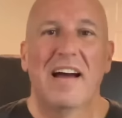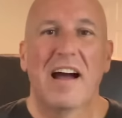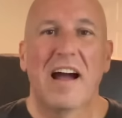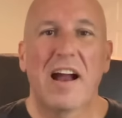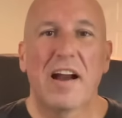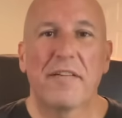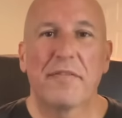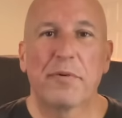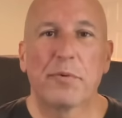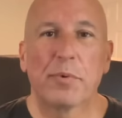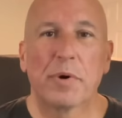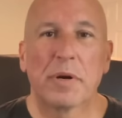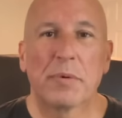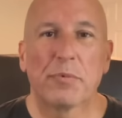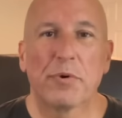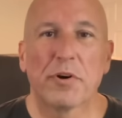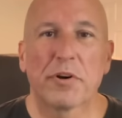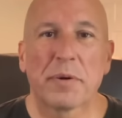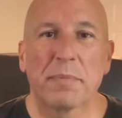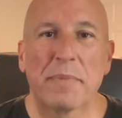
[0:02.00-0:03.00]
Hi everyone
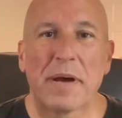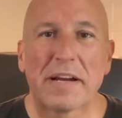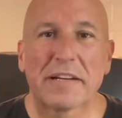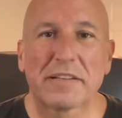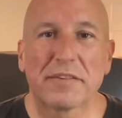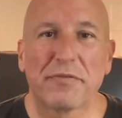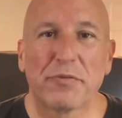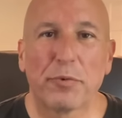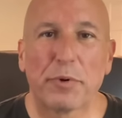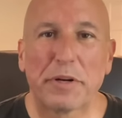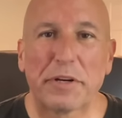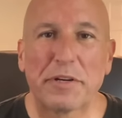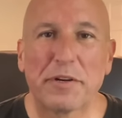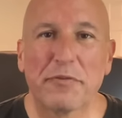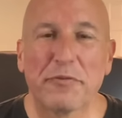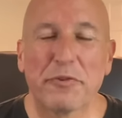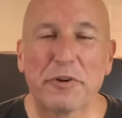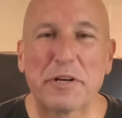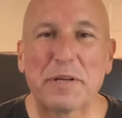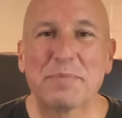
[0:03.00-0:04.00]
and welcome back to
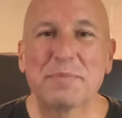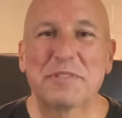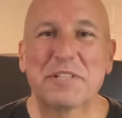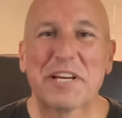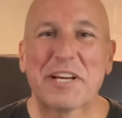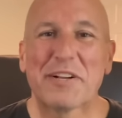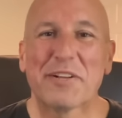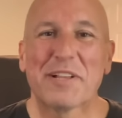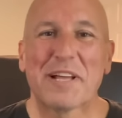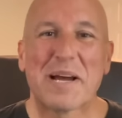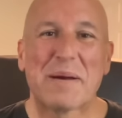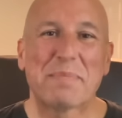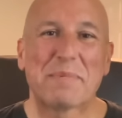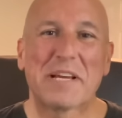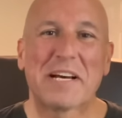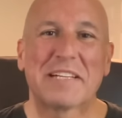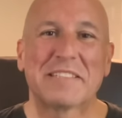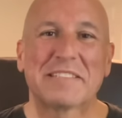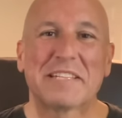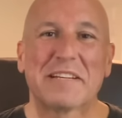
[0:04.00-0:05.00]
Ferrigno Freedom Channel. I'm
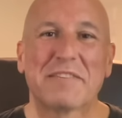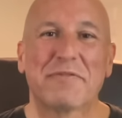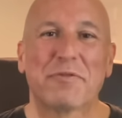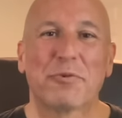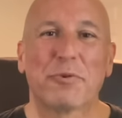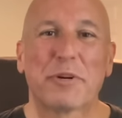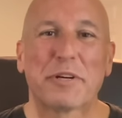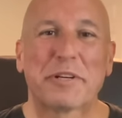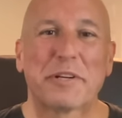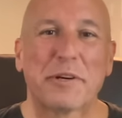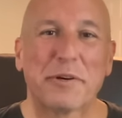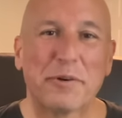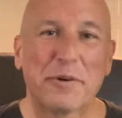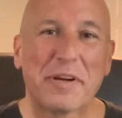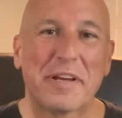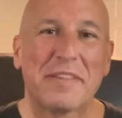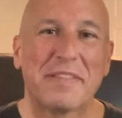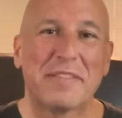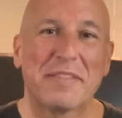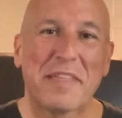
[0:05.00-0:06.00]
Dante Ferrigno
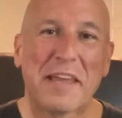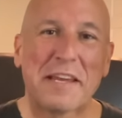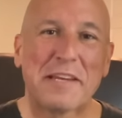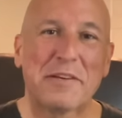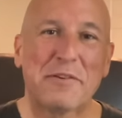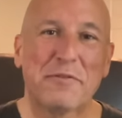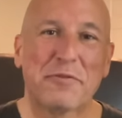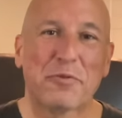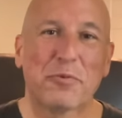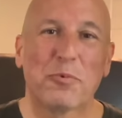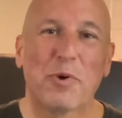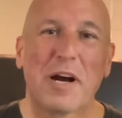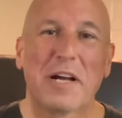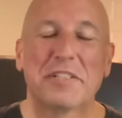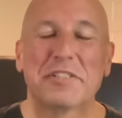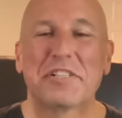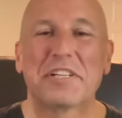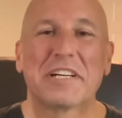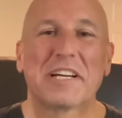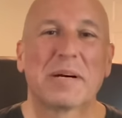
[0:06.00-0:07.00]
and thank you for
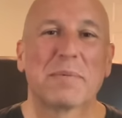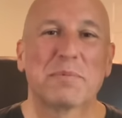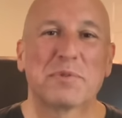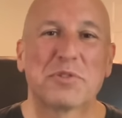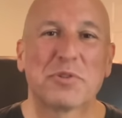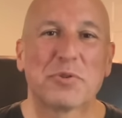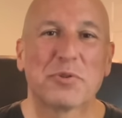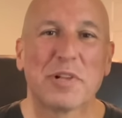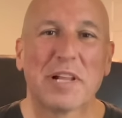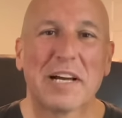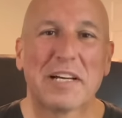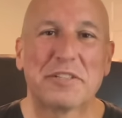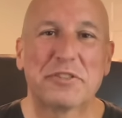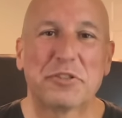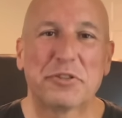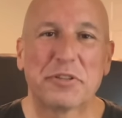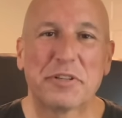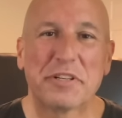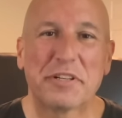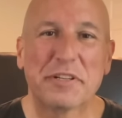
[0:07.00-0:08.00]
watching. I'm so glad
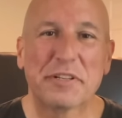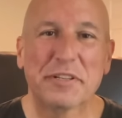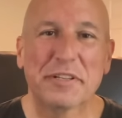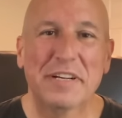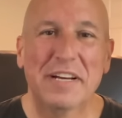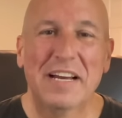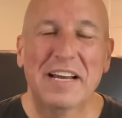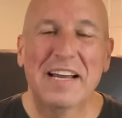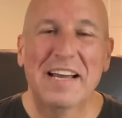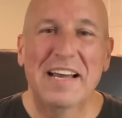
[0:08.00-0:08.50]
you're here.